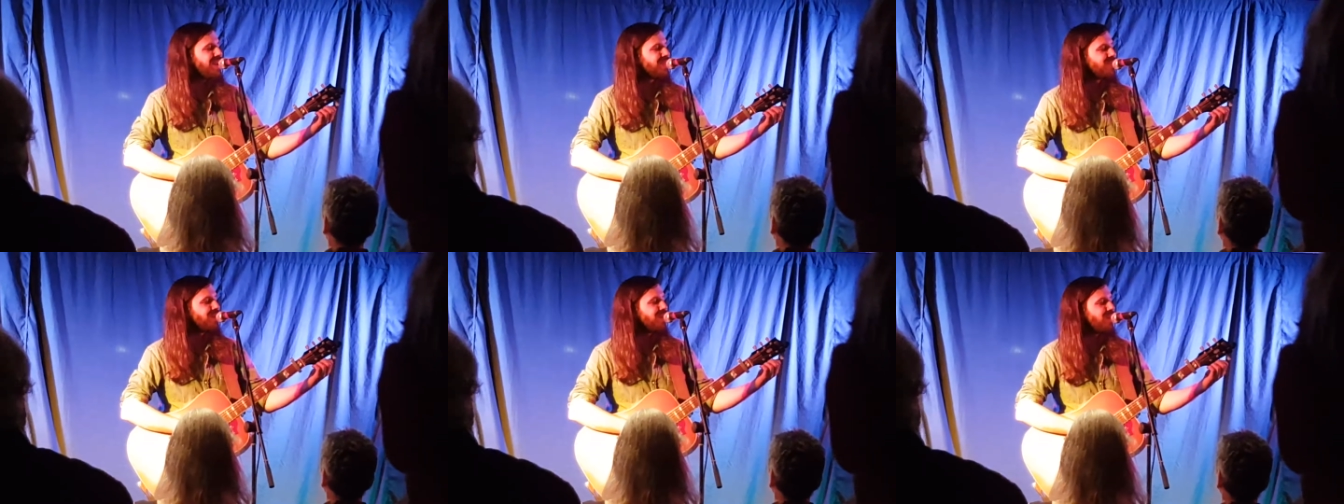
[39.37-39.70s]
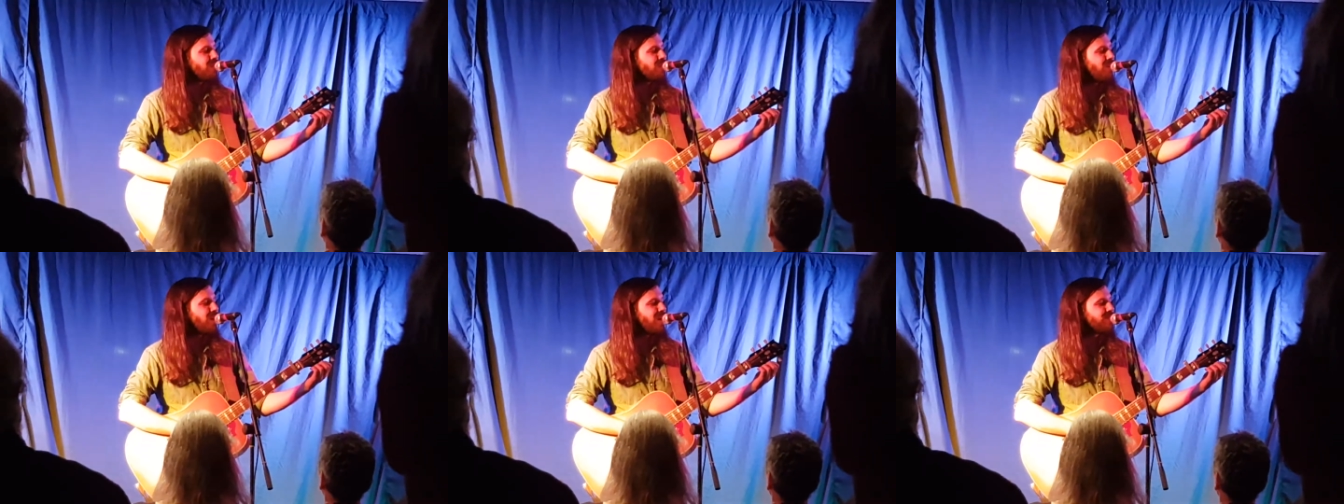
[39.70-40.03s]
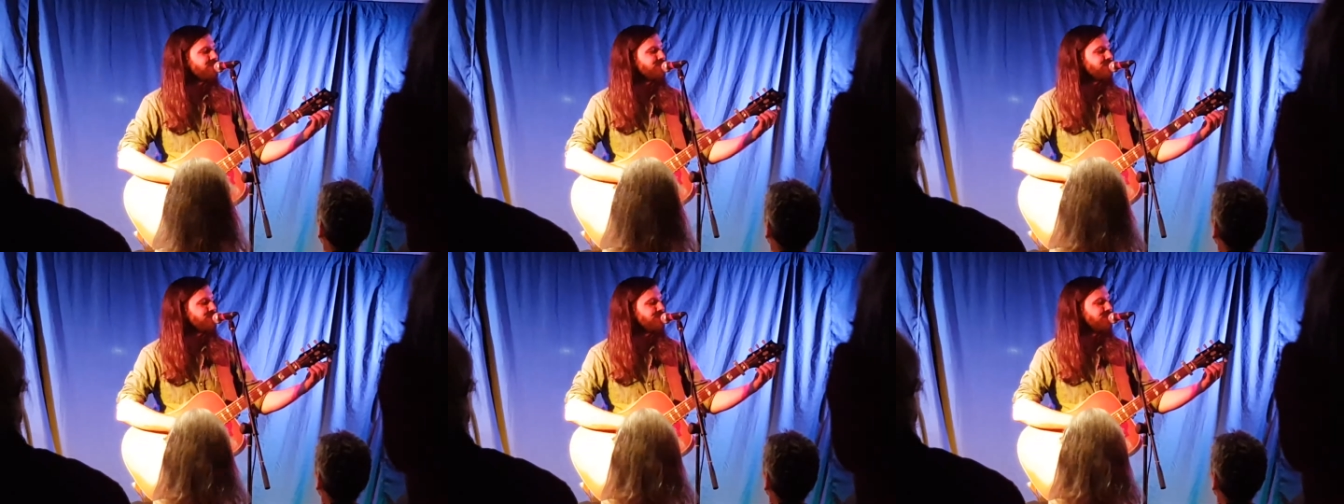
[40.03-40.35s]
And on my
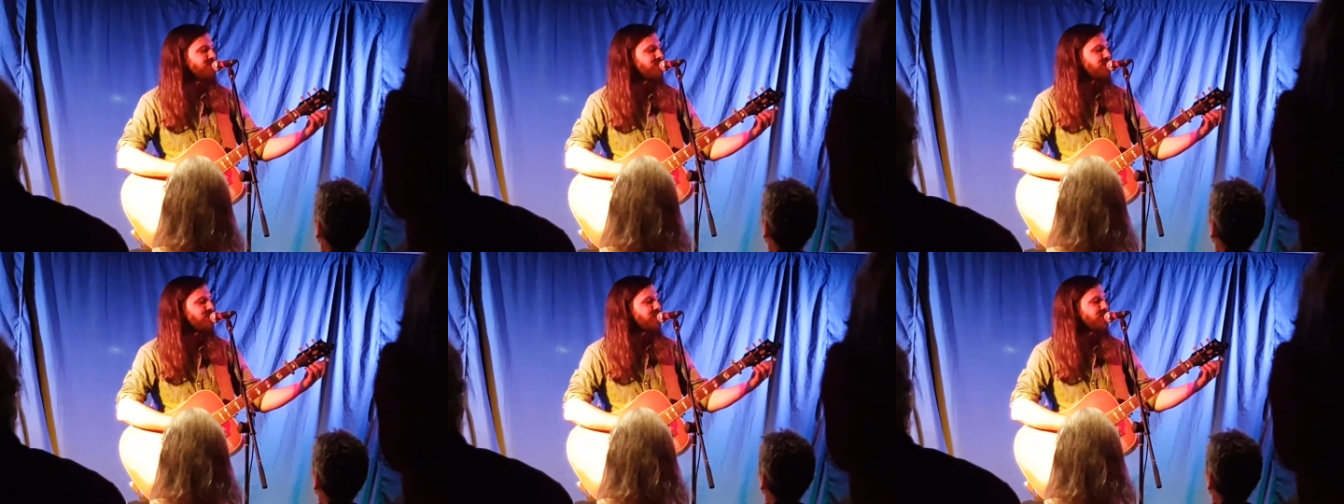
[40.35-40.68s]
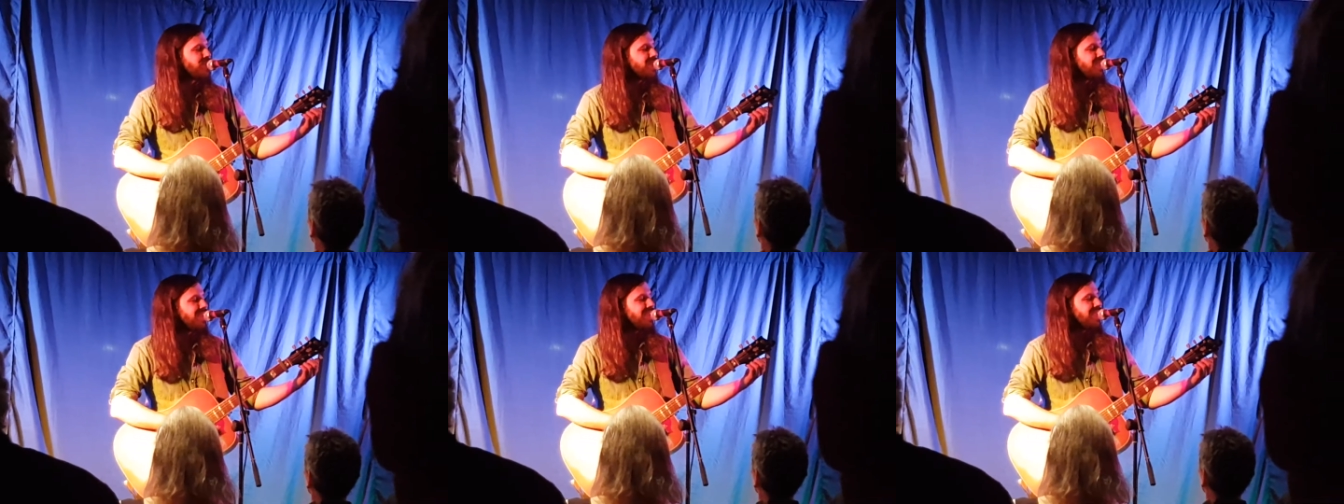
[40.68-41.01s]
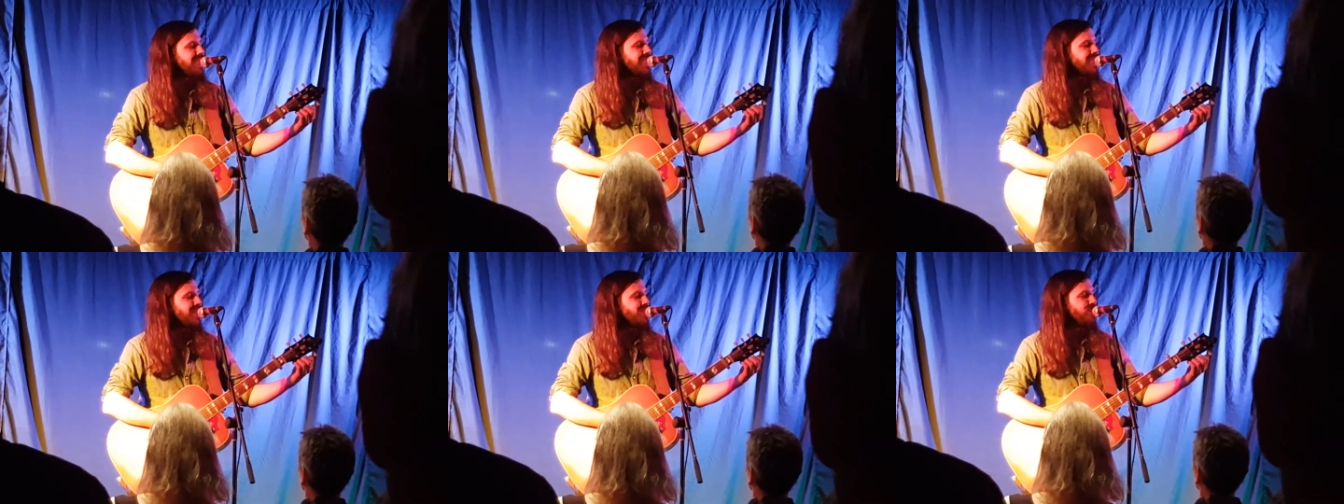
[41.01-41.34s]
roof,
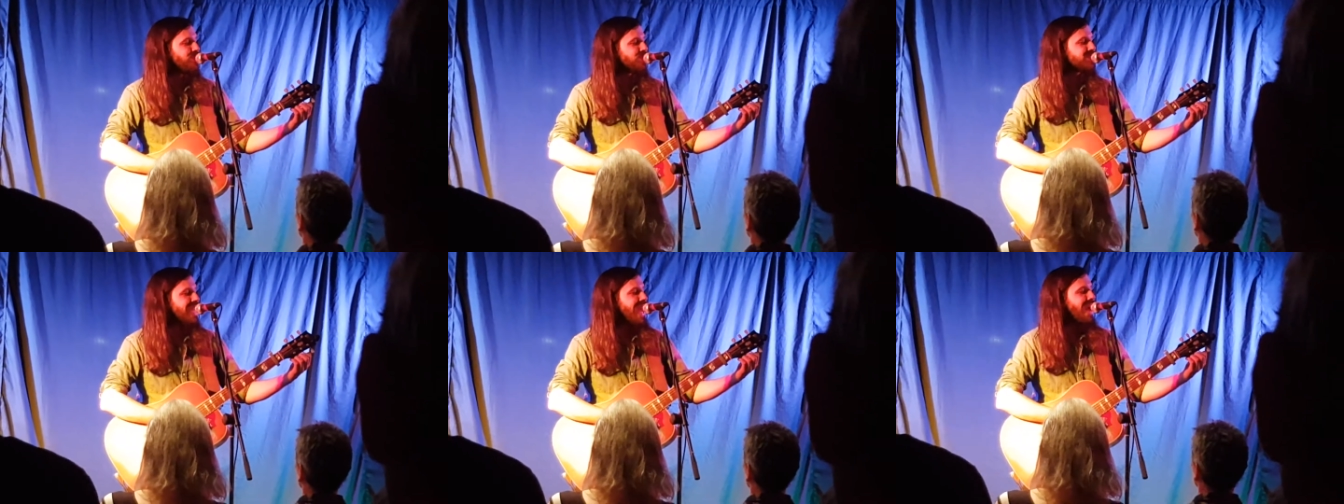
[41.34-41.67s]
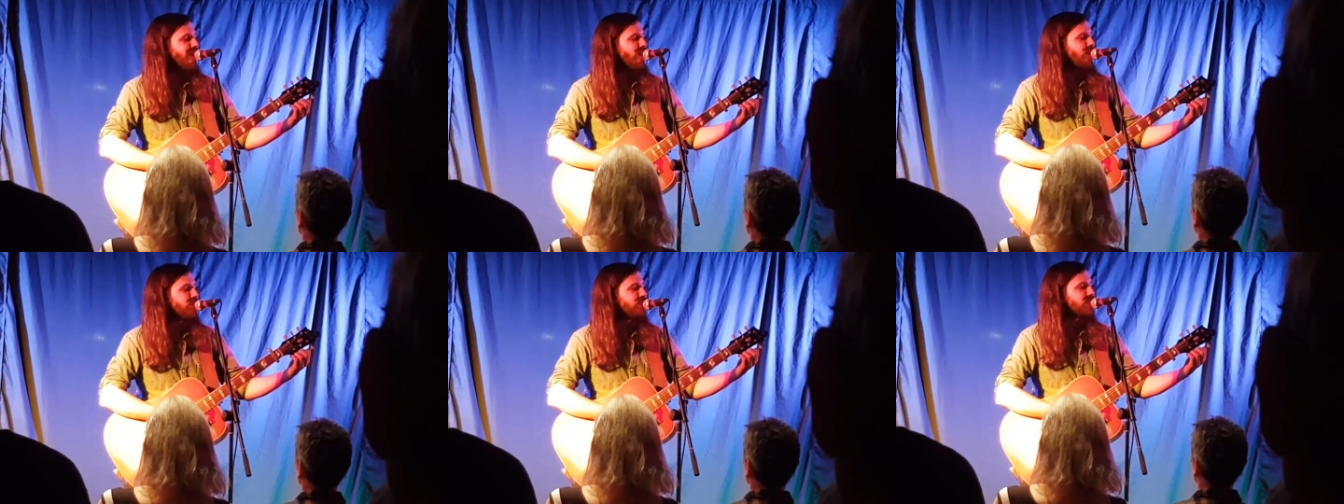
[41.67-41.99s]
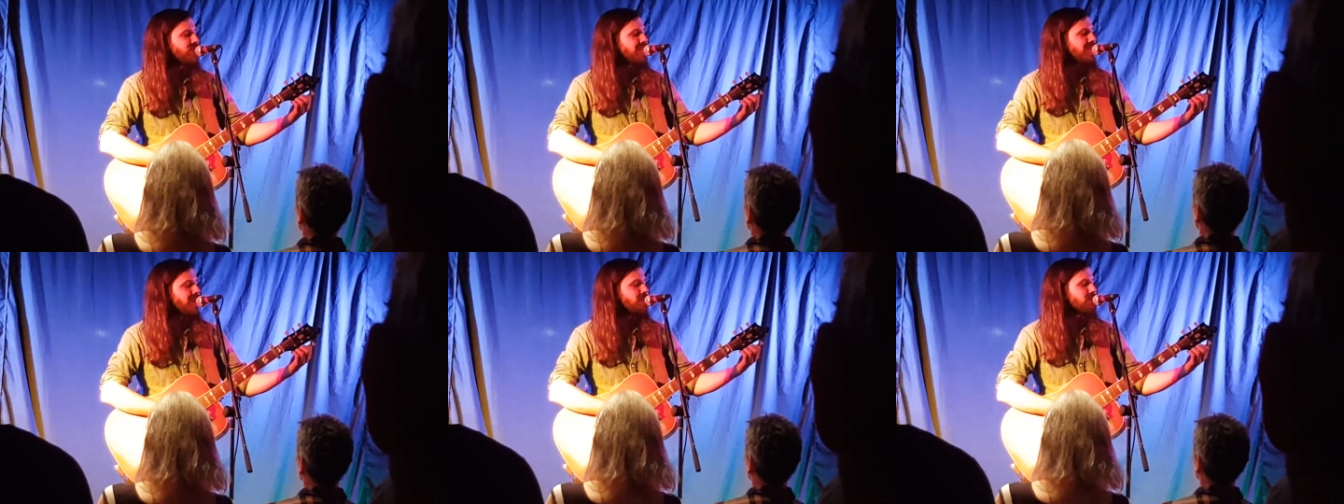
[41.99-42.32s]
it looked out over
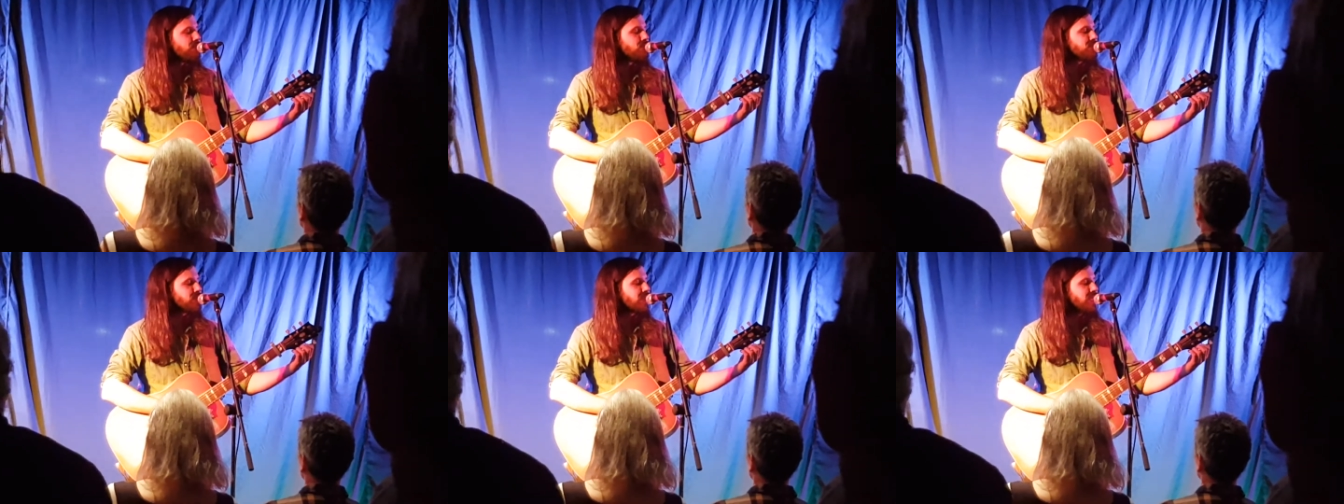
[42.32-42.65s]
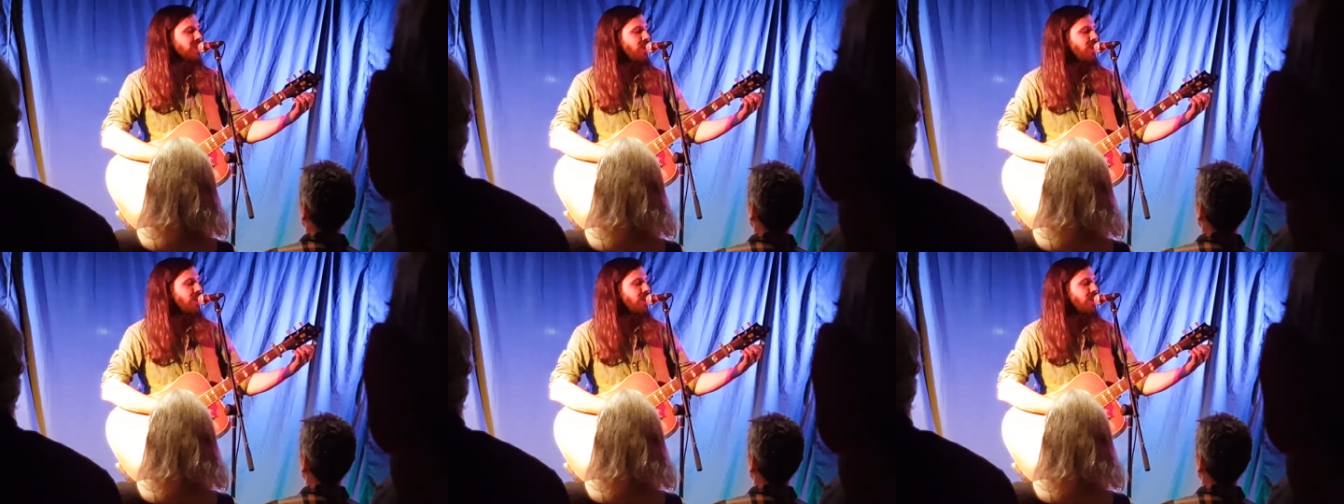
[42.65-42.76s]
the, um,